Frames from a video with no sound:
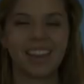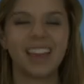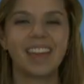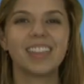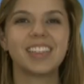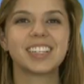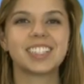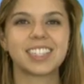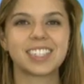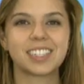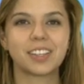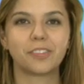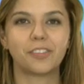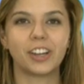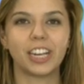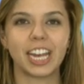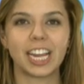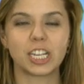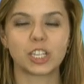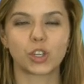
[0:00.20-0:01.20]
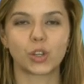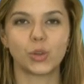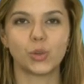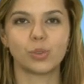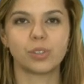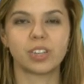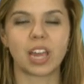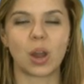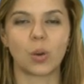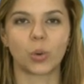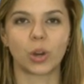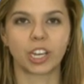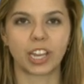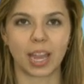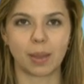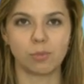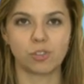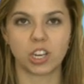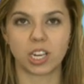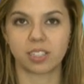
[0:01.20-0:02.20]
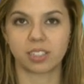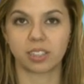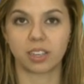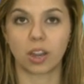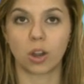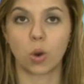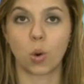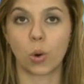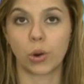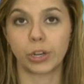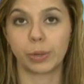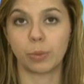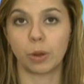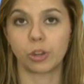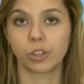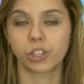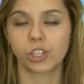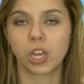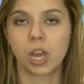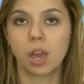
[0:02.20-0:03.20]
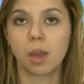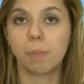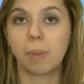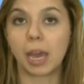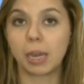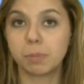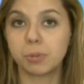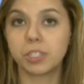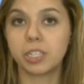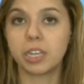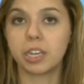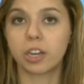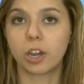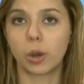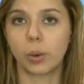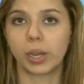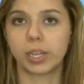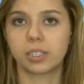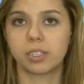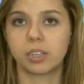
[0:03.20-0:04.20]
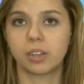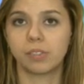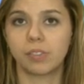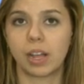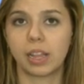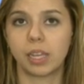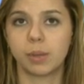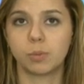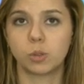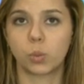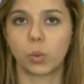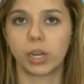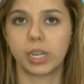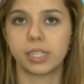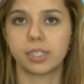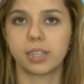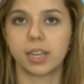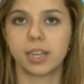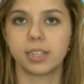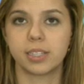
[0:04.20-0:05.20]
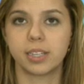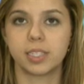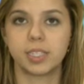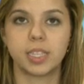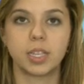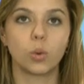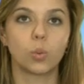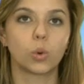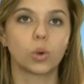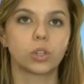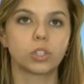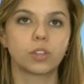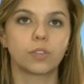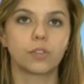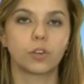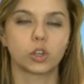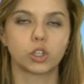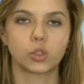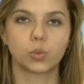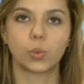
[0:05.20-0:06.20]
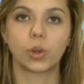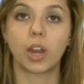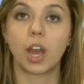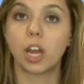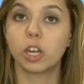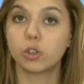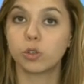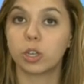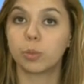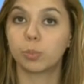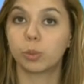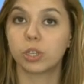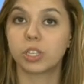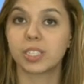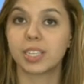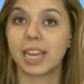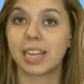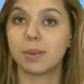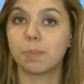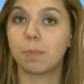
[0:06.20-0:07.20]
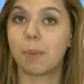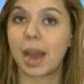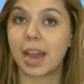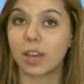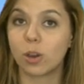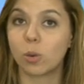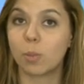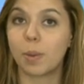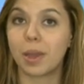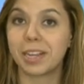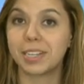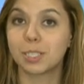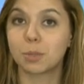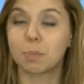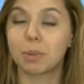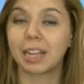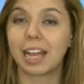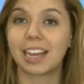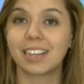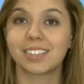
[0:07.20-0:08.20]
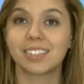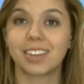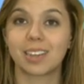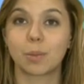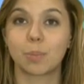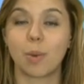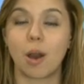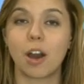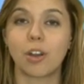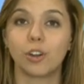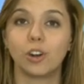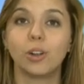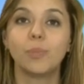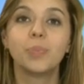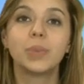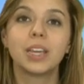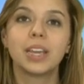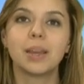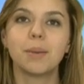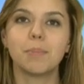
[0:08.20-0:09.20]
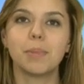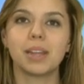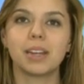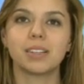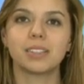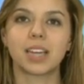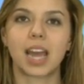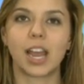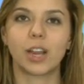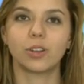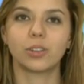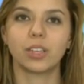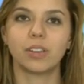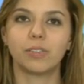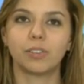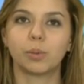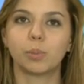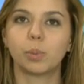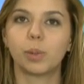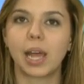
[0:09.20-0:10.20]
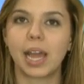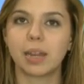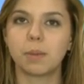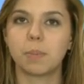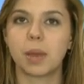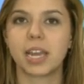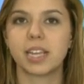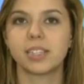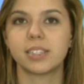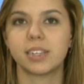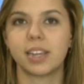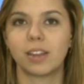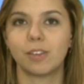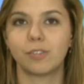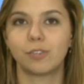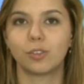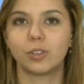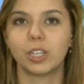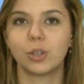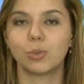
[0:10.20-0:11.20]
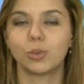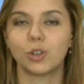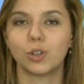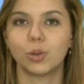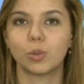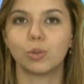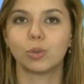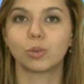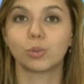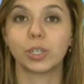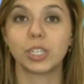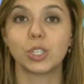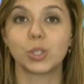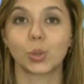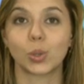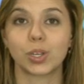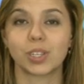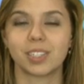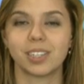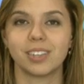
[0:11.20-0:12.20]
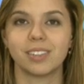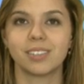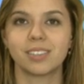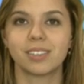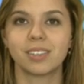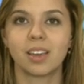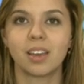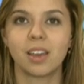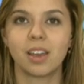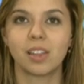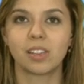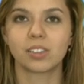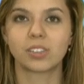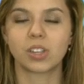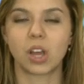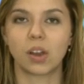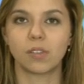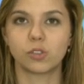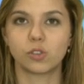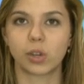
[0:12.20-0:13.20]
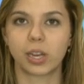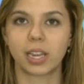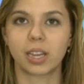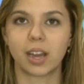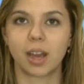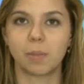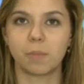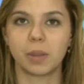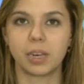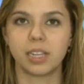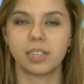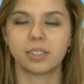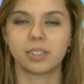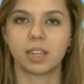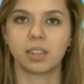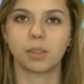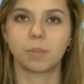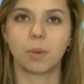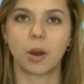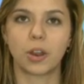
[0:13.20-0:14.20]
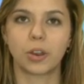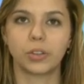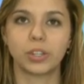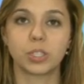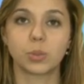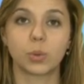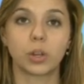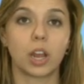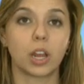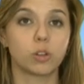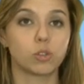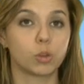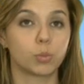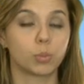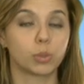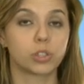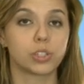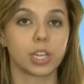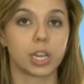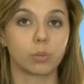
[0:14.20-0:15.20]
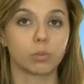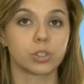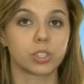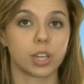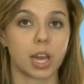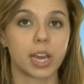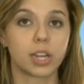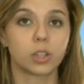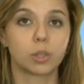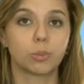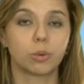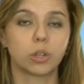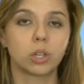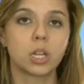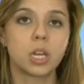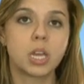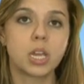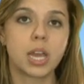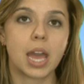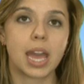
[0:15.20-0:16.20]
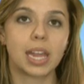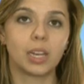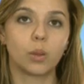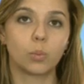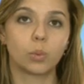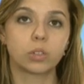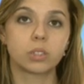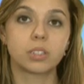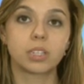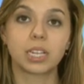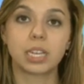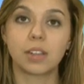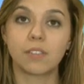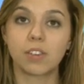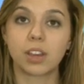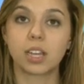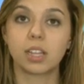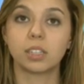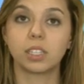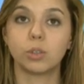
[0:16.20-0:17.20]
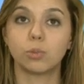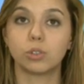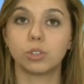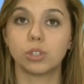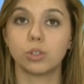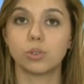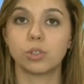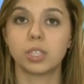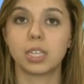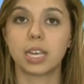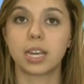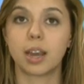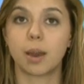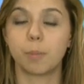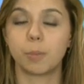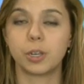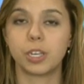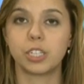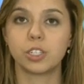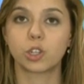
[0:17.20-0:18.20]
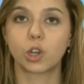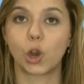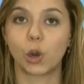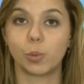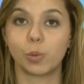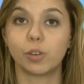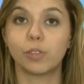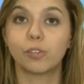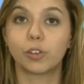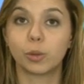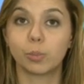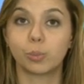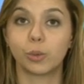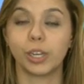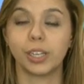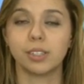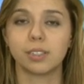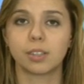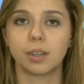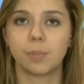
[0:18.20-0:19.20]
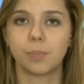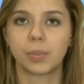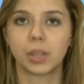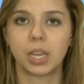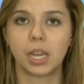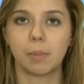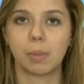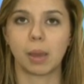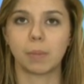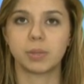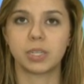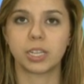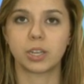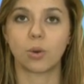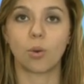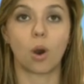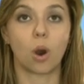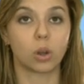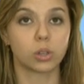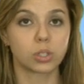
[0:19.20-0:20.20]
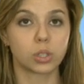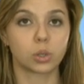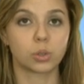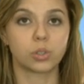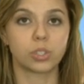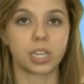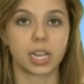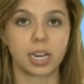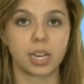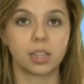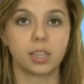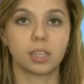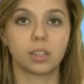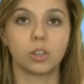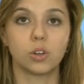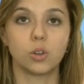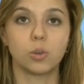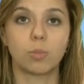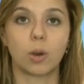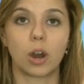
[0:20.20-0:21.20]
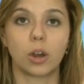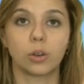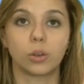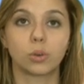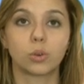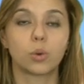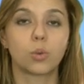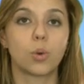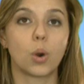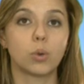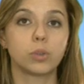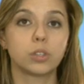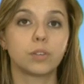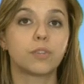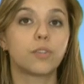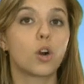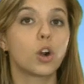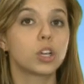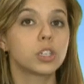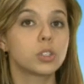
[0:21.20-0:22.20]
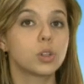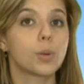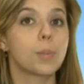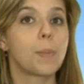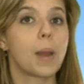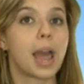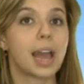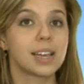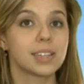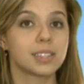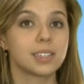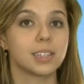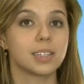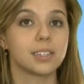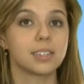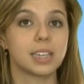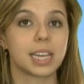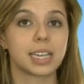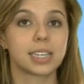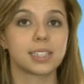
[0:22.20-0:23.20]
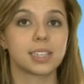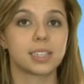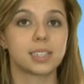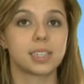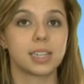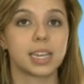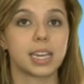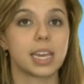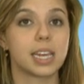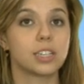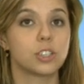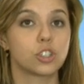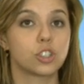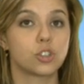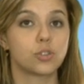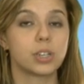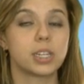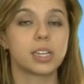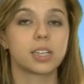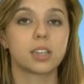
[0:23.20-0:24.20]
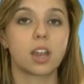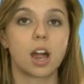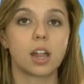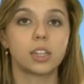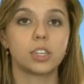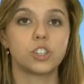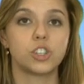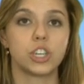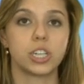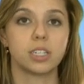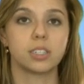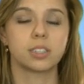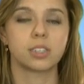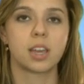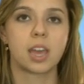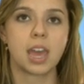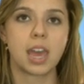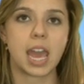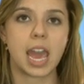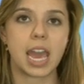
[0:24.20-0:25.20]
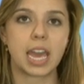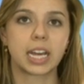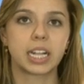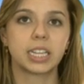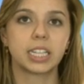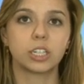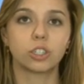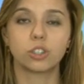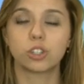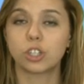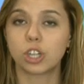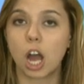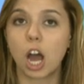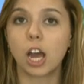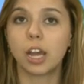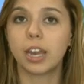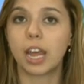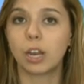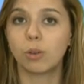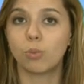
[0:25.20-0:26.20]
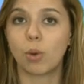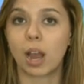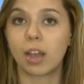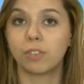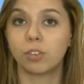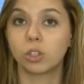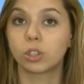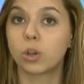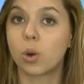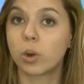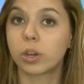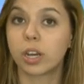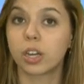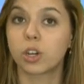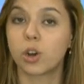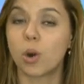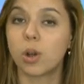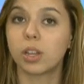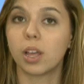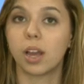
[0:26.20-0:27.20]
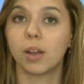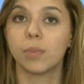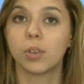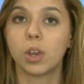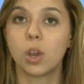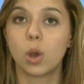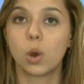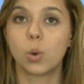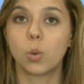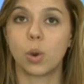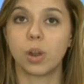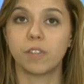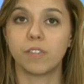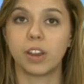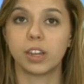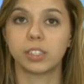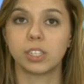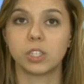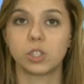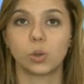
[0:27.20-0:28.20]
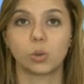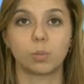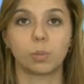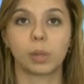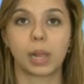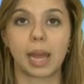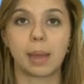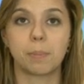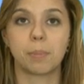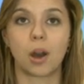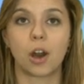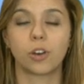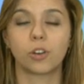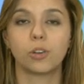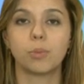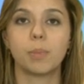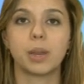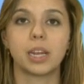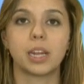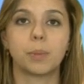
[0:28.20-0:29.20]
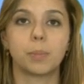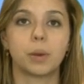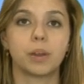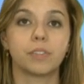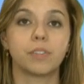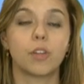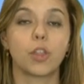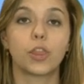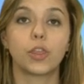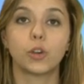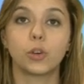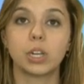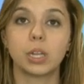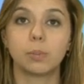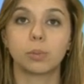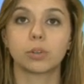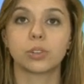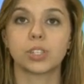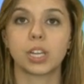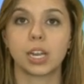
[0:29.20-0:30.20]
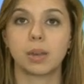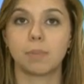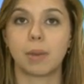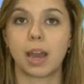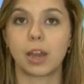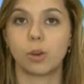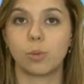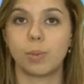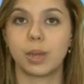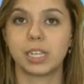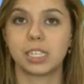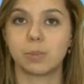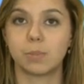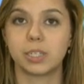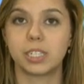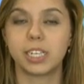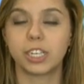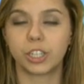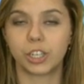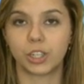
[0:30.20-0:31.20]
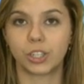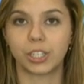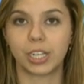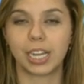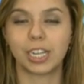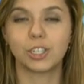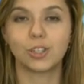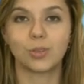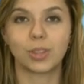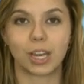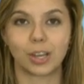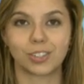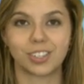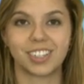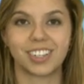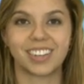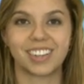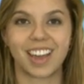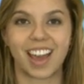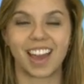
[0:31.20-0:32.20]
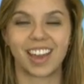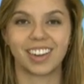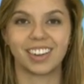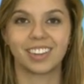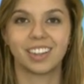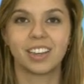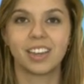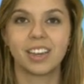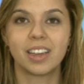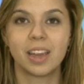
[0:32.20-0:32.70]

This is the Financial News Network. I'm Jessica Cordemalsh. PepsiCo has developed what it says is the world's first 100% bio-based plastic bottle, made entirely from plant-based and fully renewable resources. The soft drink company said the bottle is 100% recyclable, and it will significantly reduce the company's carbon footprint. PepsiCo also stated that the new bottle, quote, far surpasses existing industry technologies, a clear shot at rival Coca-Cola, who unveiled its own plant bottle made up of 30% bio-based material in 2009.